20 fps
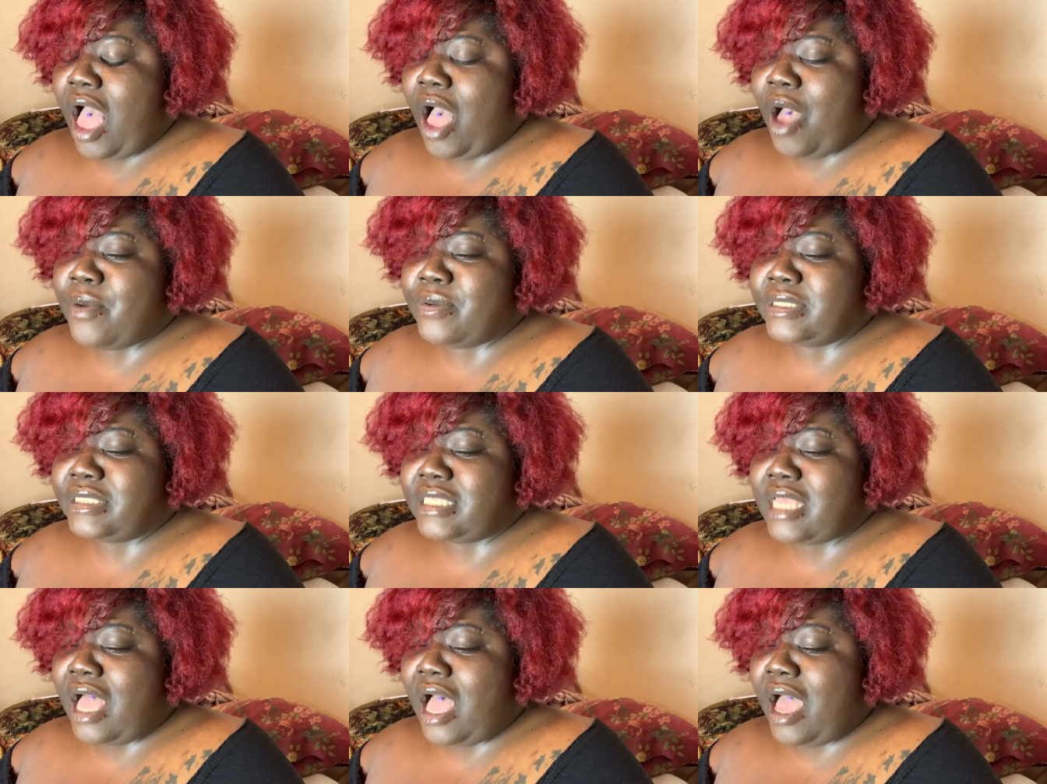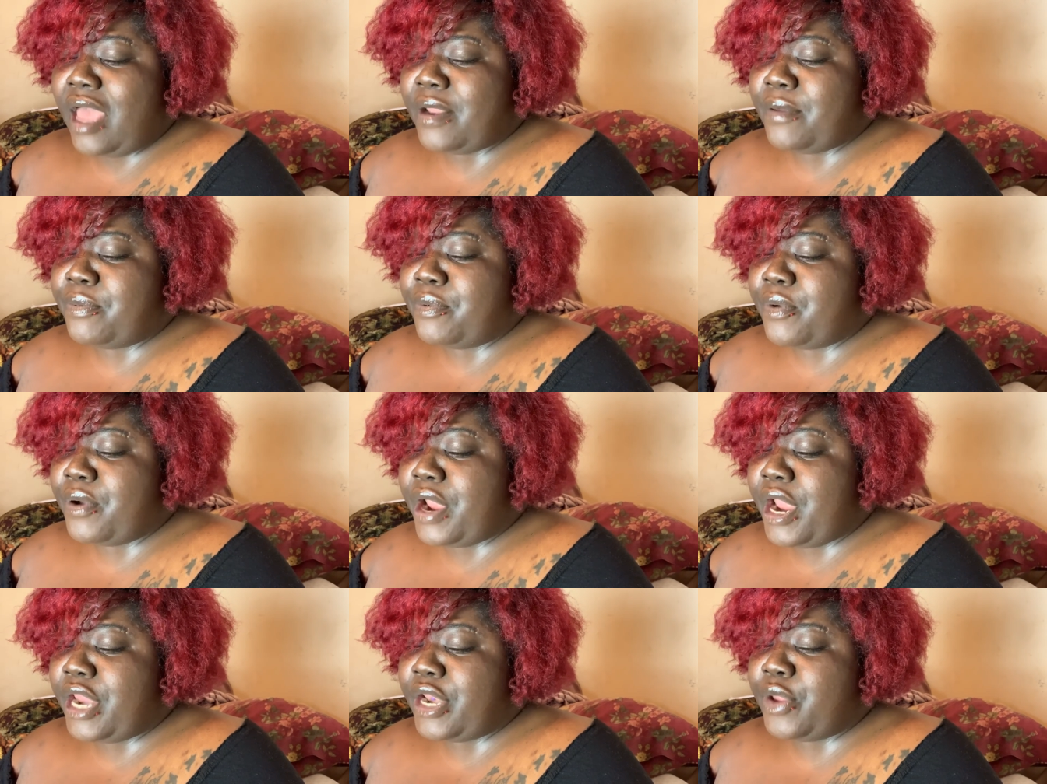I was tired of
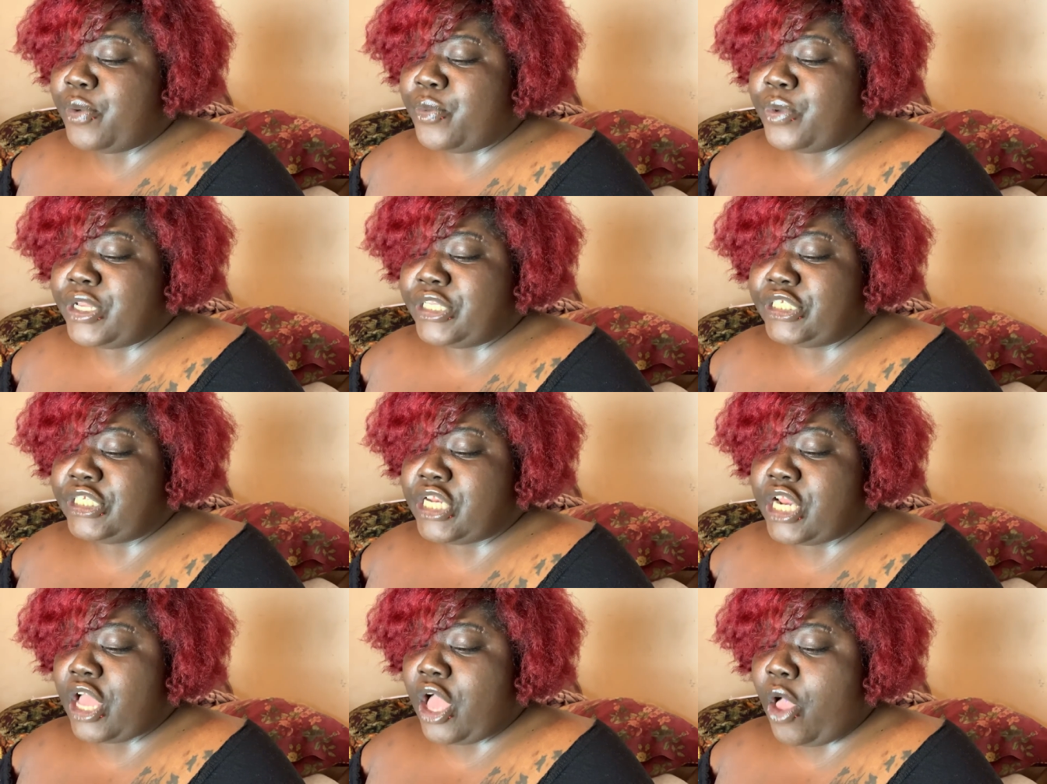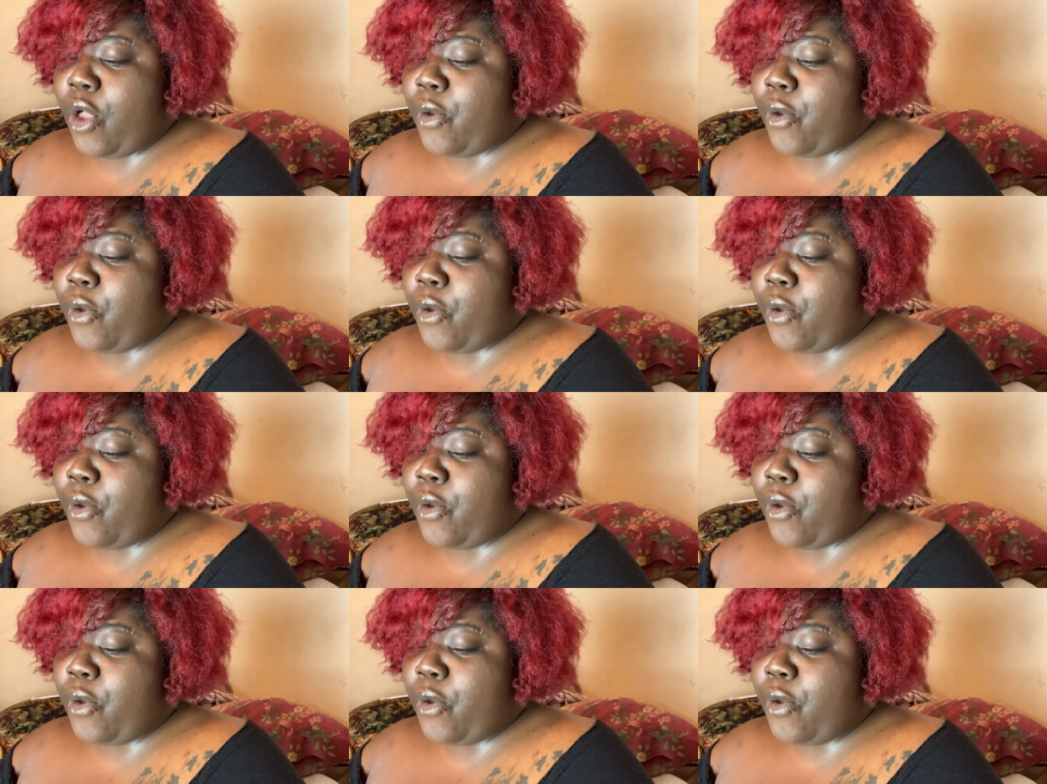praying and wishing and